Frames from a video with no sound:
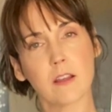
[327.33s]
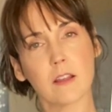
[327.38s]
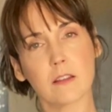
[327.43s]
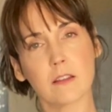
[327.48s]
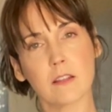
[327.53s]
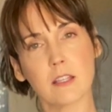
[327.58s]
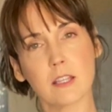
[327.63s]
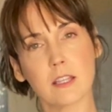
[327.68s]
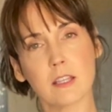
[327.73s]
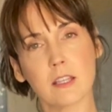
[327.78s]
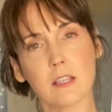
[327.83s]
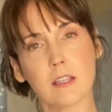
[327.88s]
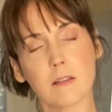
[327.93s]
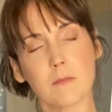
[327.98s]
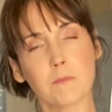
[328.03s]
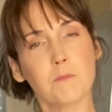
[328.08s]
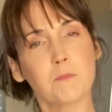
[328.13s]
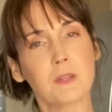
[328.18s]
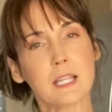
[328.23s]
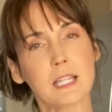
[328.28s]
the
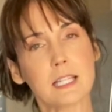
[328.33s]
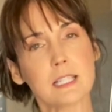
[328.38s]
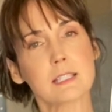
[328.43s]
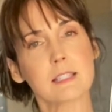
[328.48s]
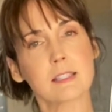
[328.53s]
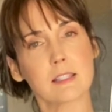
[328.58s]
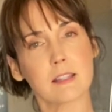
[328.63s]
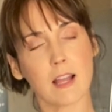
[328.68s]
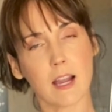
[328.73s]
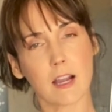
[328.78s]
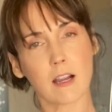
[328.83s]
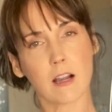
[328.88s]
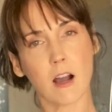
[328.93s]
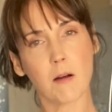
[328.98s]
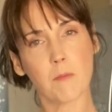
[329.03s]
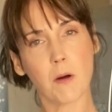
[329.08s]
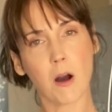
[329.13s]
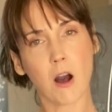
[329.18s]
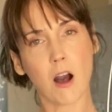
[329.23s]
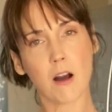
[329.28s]
meats that
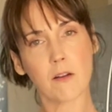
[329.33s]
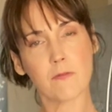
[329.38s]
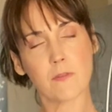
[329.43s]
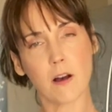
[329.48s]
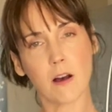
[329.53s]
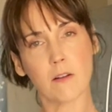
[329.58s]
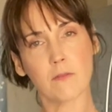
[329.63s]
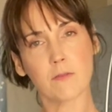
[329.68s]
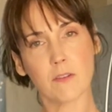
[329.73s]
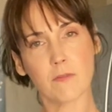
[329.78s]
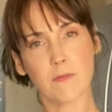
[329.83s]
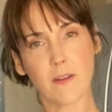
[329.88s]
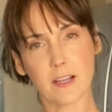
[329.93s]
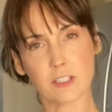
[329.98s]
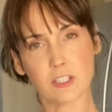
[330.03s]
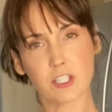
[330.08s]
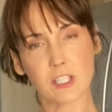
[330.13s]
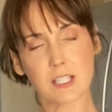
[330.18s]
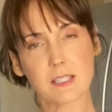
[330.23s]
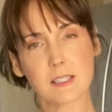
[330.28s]
come off of the
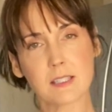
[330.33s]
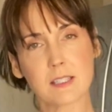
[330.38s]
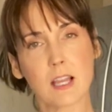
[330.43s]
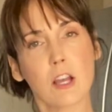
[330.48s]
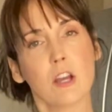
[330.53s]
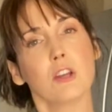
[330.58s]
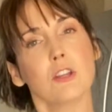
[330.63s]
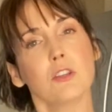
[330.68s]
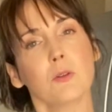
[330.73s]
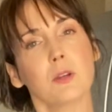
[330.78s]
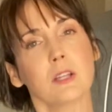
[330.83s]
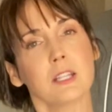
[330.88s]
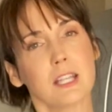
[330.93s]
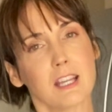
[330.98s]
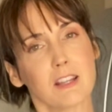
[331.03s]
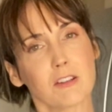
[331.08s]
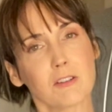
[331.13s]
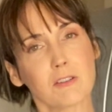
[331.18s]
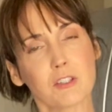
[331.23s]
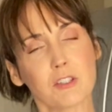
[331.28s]
veggies, you can
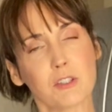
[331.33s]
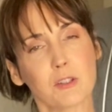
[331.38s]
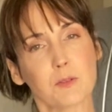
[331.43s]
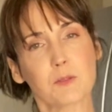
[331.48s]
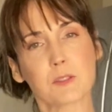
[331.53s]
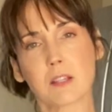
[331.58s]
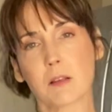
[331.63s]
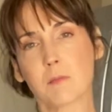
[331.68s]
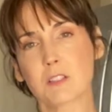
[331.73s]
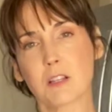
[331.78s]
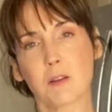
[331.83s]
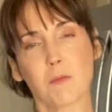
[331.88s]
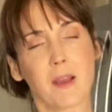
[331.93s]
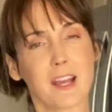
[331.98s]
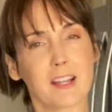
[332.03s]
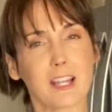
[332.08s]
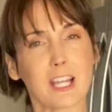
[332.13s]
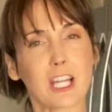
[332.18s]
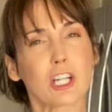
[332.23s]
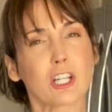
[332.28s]
either use them to make
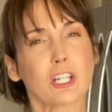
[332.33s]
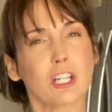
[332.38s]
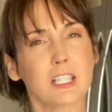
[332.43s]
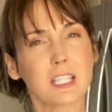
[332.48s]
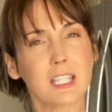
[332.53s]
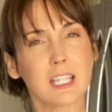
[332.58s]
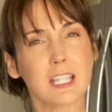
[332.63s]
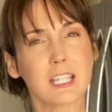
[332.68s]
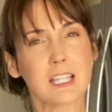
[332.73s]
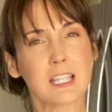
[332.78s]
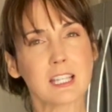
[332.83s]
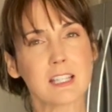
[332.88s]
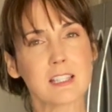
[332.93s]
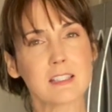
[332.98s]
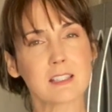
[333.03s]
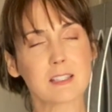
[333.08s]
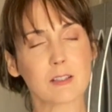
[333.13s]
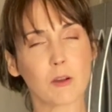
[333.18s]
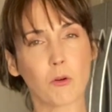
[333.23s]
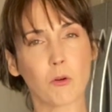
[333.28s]
like
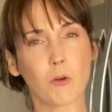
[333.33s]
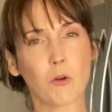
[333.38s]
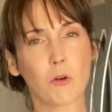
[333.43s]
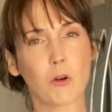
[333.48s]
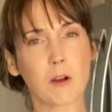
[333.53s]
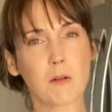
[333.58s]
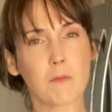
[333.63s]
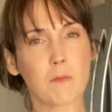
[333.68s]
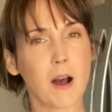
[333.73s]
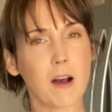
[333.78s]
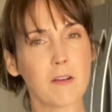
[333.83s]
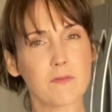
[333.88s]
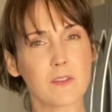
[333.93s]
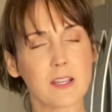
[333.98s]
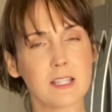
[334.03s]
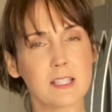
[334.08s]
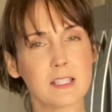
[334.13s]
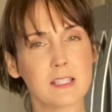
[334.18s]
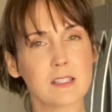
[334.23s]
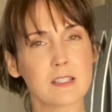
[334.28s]
cookies or
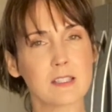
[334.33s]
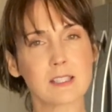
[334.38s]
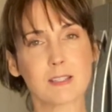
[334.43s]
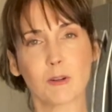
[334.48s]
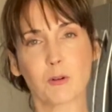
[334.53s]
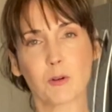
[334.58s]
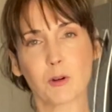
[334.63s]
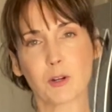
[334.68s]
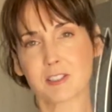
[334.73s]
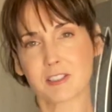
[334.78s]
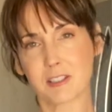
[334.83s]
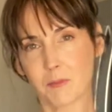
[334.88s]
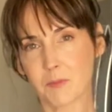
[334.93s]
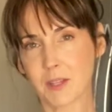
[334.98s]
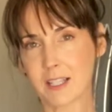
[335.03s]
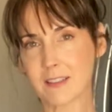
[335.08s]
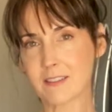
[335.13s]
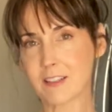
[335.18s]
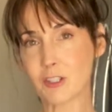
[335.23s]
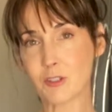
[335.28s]
muffins or
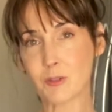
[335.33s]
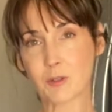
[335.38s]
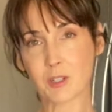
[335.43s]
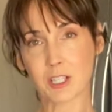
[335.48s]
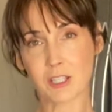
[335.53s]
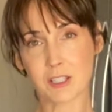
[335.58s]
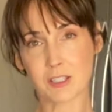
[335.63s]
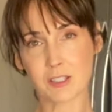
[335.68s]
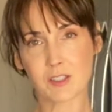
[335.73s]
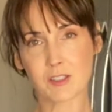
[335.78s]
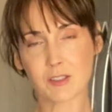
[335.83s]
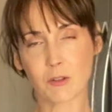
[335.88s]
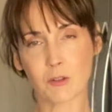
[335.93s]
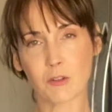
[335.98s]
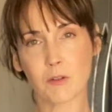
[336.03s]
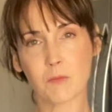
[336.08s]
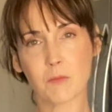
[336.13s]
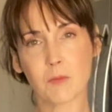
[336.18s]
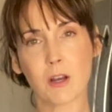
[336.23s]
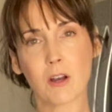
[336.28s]
something that you could
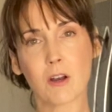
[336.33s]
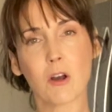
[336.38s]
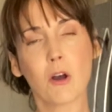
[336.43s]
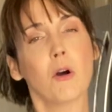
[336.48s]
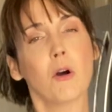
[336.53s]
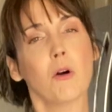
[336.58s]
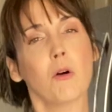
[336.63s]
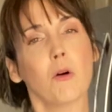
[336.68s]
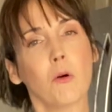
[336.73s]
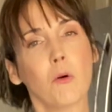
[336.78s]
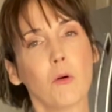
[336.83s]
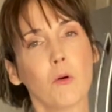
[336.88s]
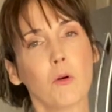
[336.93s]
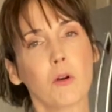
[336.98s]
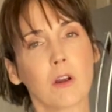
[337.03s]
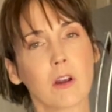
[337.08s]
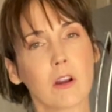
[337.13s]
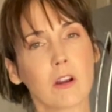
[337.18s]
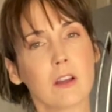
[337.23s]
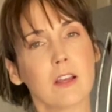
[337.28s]
consume,
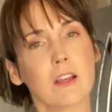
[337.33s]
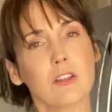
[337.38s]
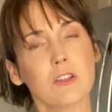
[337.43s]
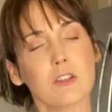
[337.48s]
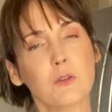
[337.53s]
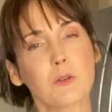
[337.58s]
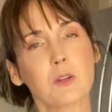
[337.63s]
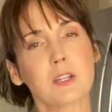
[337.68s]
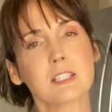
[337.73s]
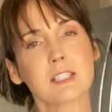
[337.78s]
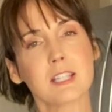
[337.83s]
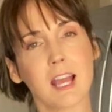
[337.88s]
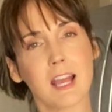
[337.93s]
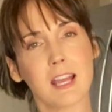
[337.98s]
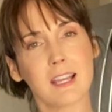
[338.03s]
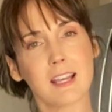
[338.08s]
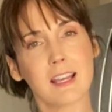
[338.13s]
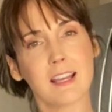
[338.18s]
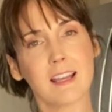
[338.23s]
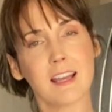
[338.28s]
or you can
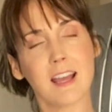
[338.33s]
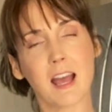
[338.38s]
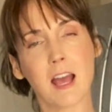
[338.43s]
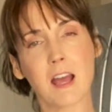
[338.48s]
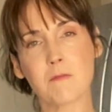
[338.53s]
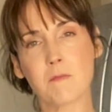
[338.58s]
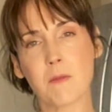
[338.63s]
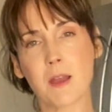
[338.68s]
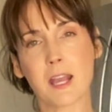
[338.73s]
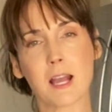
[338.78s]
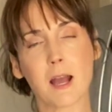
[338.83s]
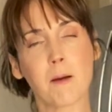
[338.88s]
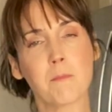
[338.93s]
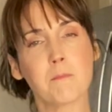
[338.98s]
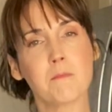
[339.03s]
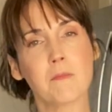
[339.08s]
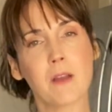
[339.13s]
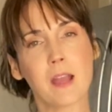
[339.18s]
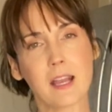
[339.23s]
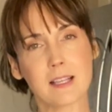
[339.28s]
take it and make
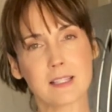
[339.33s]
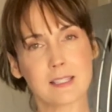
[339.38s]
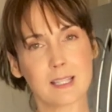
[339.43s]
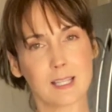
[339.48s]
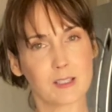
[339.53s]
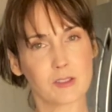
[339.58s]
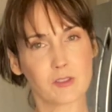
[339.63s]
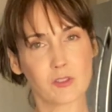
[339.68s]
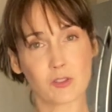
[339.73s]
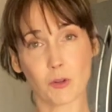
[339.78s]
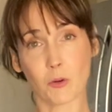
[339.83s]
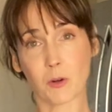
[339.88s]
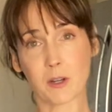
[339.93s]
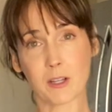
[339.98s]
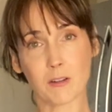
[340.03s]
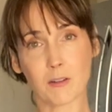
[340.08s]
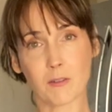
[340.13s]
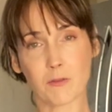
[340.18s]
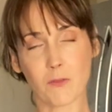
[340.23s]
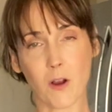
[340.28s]
amazing
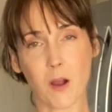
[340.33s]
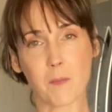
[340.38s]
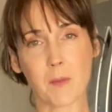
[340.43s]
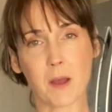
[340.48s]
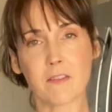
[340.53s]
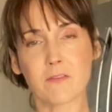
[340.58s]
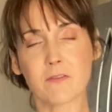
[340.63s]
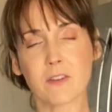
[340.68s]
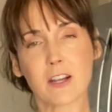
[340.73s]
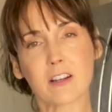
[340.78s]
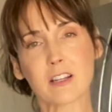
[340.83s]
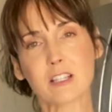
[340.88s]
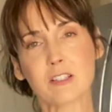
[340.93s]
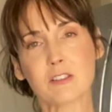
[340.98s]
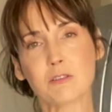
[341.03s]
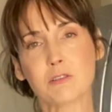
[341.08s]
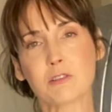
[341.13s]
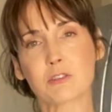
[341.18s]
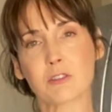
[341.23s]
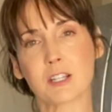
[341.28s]
soil from it, very
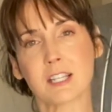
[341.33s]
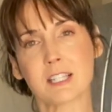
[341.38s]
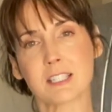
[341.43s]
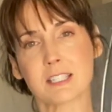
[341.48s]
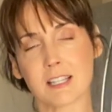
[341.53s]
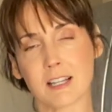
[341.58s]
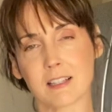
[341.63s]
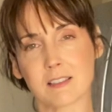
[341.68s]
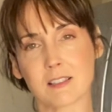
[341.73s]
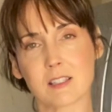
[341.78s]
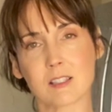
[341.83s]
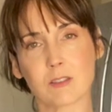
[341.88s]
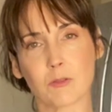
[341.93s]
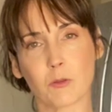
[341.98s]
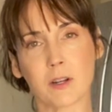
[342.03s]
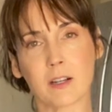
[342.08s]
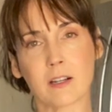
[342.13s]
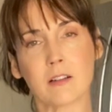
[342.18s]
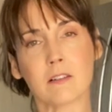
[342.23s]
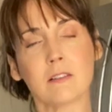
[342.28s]
nutrient dense
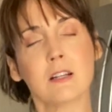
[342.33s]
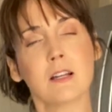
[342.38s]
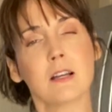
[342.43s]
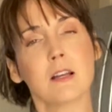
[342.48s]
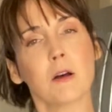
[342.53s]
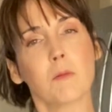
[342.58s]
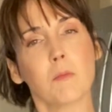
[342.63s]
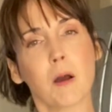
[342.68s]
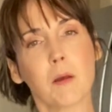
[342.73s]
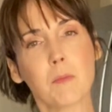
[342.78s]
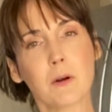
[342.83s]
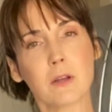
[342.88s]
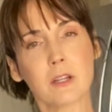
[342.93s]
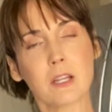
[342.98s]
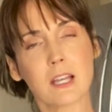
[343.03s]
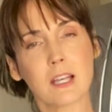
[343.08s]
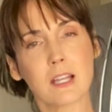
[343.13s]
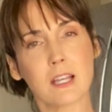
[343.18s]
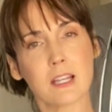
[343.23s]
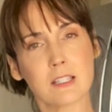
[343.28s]
soil, by
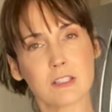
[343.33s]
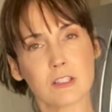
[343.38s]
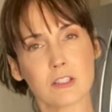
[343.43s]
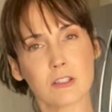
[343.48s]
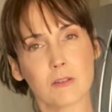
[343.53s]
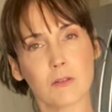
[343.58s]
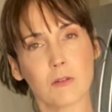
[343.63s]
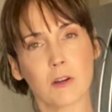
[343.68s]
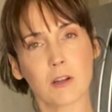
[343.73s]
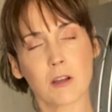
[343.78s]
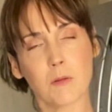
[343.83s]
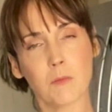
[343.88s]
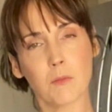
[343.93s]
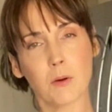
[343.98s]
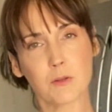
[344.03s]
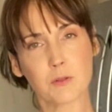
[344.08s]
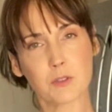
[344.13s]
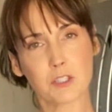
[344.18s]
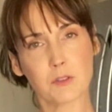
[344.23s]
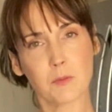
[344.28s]
putting it into a
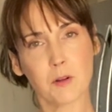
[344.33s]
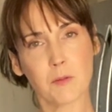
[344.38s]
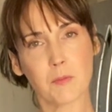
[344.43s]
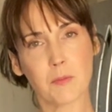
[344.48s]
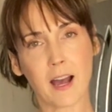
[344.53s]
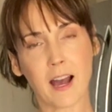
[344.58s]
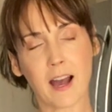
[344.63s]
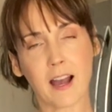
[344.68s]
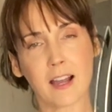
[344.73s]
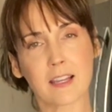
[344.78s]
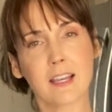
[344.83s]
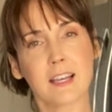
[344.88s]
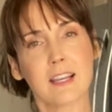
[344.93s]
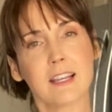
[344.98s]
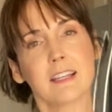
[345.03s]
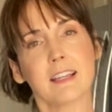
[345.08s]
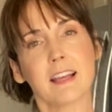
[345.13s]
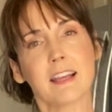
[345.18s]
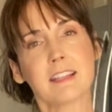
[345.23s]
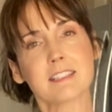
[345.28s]
compostable bag
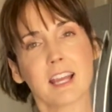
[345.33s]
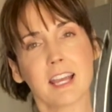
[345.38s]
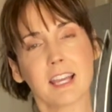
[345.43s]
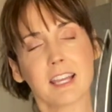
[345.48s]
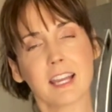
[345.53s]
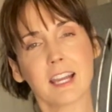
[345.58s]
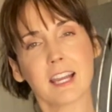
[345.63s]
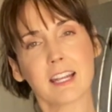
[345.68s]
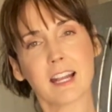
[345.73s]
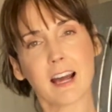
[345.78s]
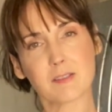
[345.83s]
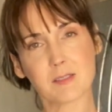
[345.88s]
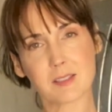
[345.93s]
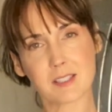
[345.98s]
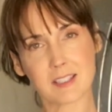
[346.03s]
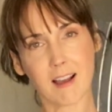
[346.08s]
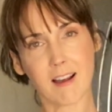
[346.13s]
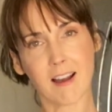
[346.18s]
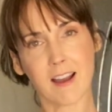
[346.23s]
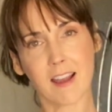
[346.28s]
and taking it
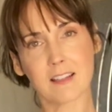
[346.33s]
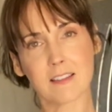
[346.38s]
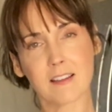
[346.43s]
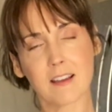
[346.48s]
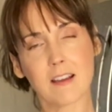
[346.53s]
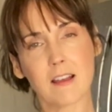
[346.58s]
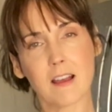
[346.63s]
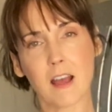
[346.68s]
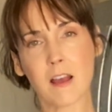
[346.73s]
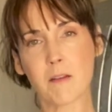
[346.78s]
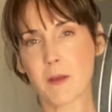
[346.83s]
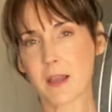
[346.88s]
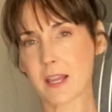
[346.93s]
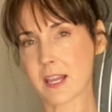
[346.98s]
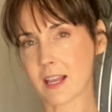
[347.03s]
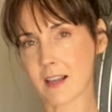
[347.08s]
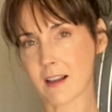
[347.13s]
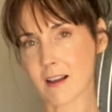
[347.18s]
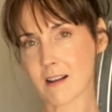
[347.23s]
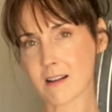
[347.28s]
outside and
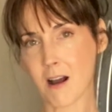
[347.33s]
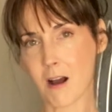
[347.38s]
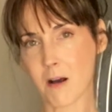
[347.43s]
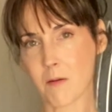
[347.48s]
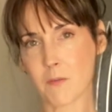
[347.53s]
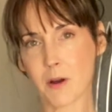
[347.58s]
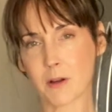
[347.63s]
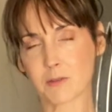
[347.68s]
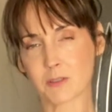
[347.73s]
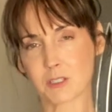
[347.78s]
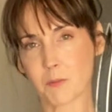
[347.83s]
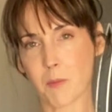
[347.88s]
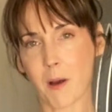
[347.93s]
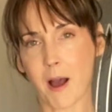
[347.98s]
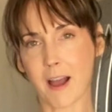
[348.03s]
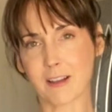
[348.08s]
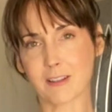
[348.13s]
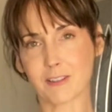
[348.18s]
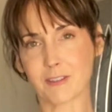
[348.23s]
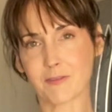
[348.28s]
making a compost
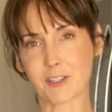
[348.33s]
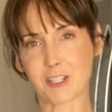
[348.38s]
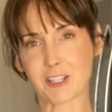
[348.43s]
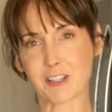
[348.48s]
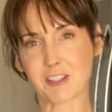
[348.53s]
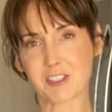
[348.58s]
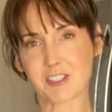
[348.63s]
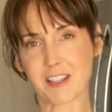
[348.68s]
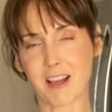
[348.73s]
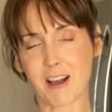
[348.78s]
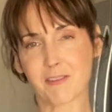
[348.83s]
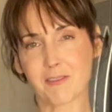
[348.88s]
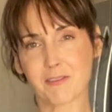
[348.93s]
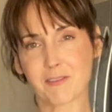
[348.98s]
pile for yourself.